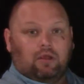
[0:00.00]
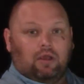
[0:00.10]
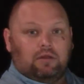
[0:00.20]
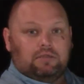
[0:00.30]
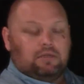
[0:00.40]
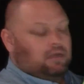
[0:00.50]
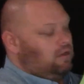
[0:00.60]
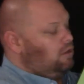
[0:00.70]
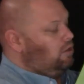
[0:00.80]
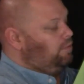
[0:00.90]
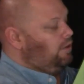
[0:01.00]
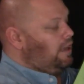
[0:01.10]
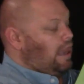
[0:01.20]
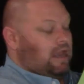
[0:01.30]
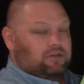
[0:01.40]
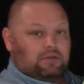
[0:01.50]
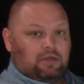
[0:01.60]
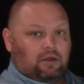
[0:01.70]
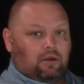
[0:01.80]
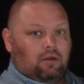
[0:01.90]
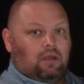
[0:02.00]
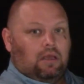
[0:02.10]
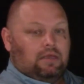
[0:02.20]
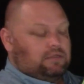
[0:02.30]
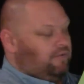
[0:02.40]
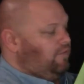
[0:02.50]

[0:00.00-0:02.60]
cards in here. You put cash in here. Stuff